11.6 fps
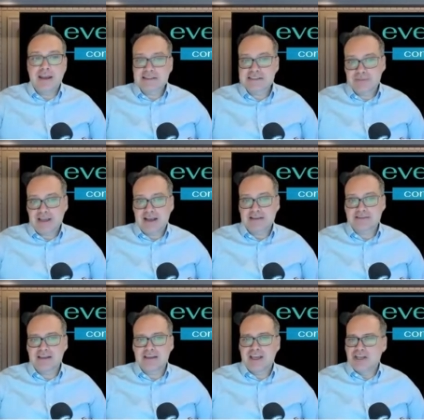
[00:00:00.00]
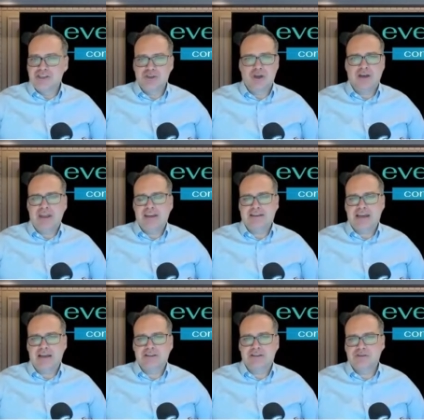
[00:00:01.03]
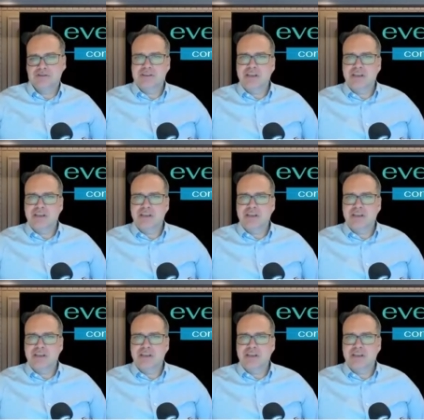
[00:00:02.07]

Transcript: Next, they'll be asking, do you have any tattoos?